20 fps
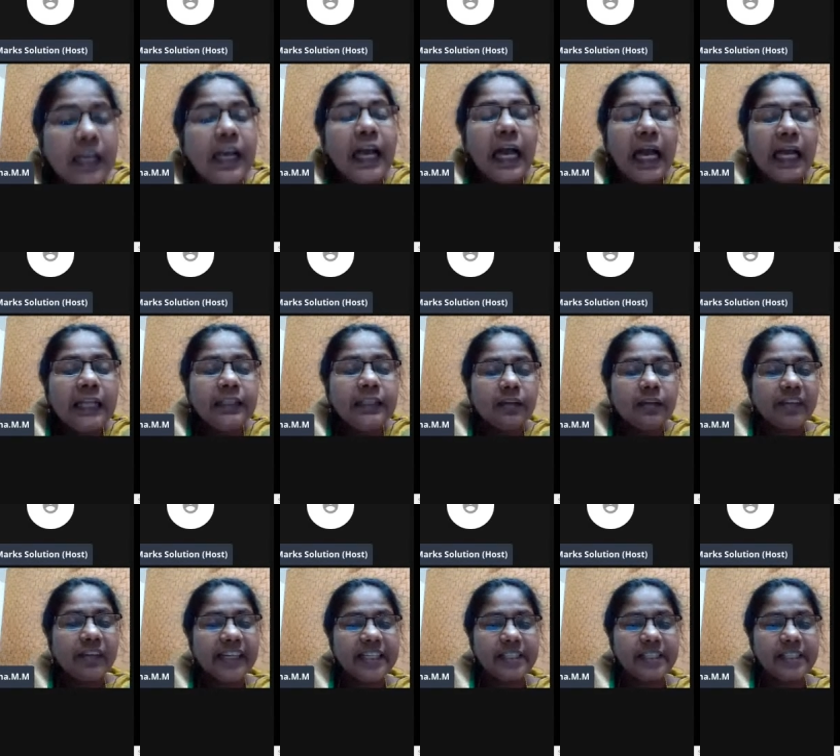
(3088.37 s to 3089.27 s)
And the
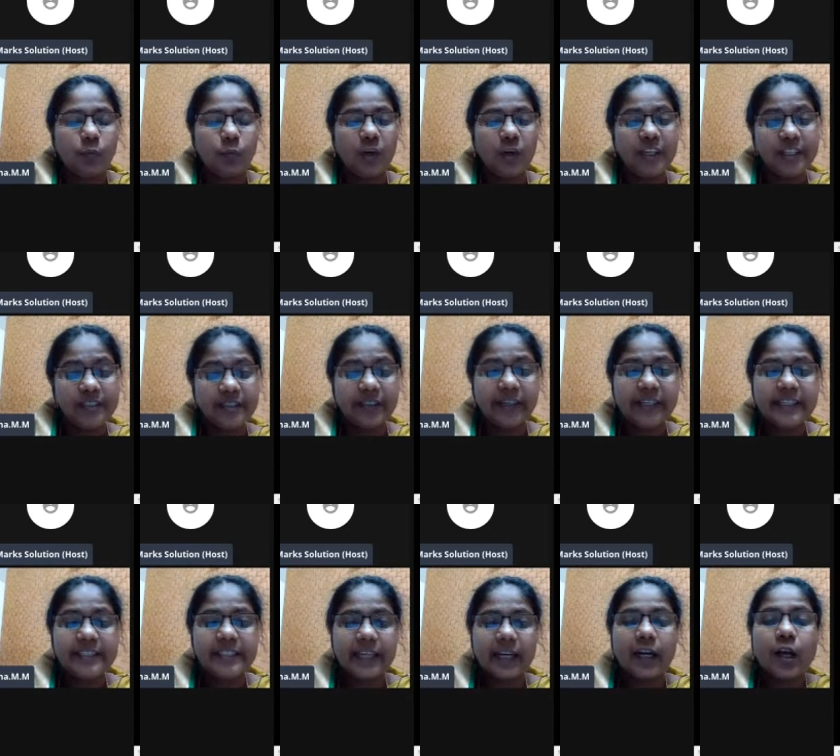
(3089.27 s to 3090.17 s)
reason, what is the
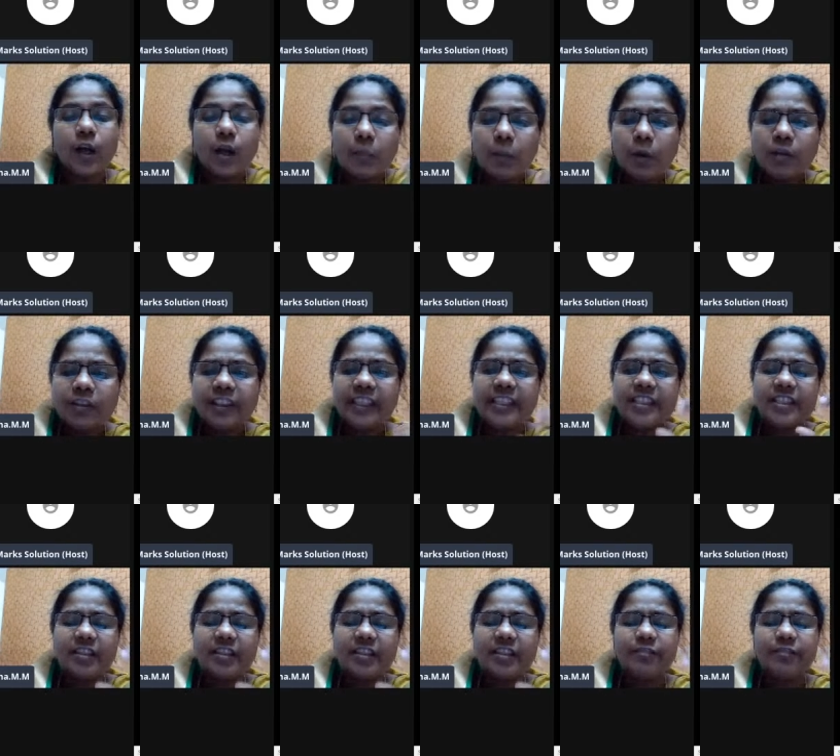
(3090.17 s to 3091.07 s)
reason? Both
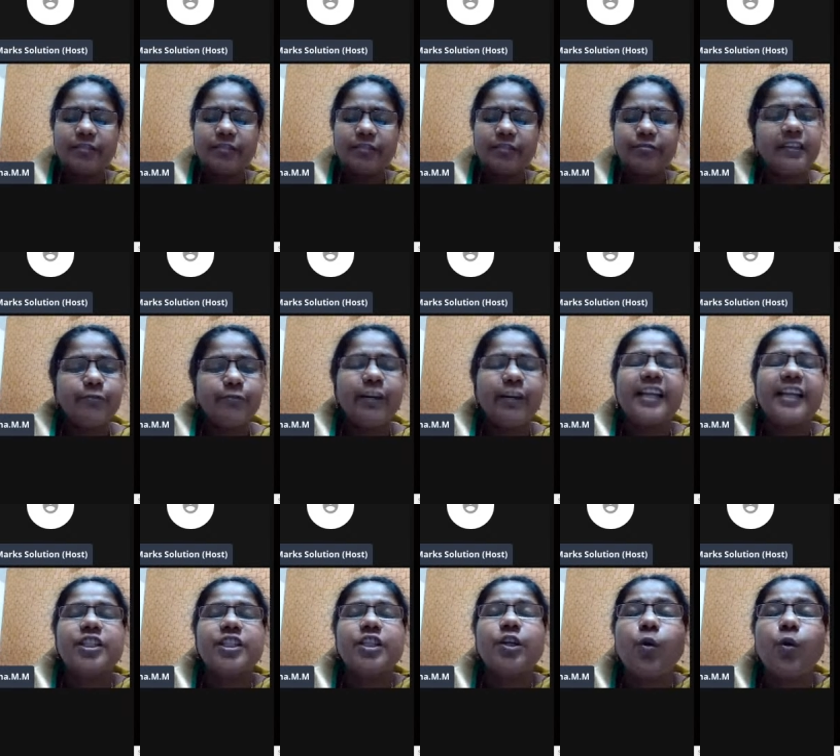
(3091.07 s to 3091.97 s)
interference and
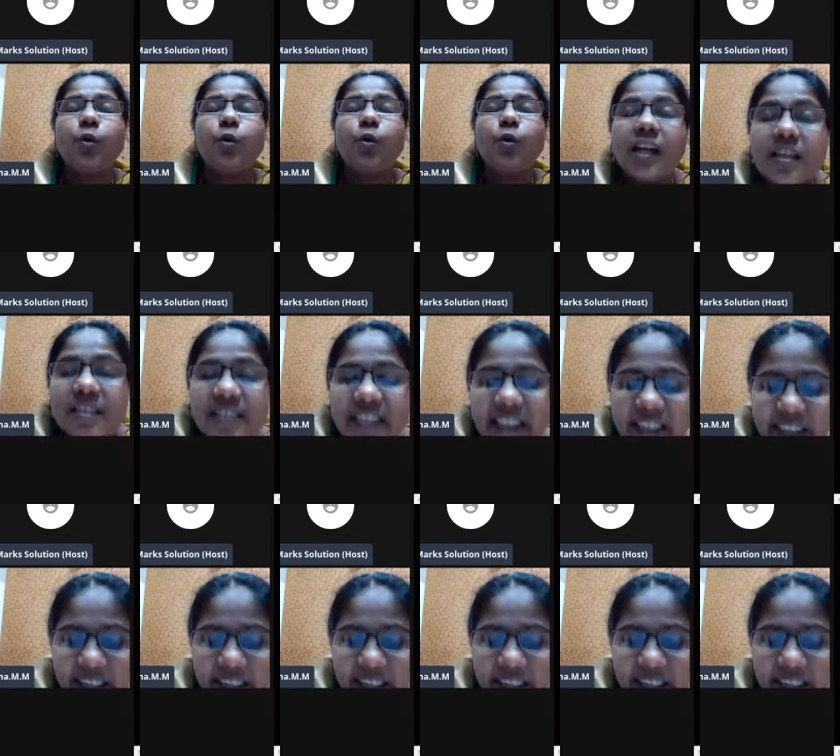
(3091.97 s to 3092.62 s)
diffraction occurs in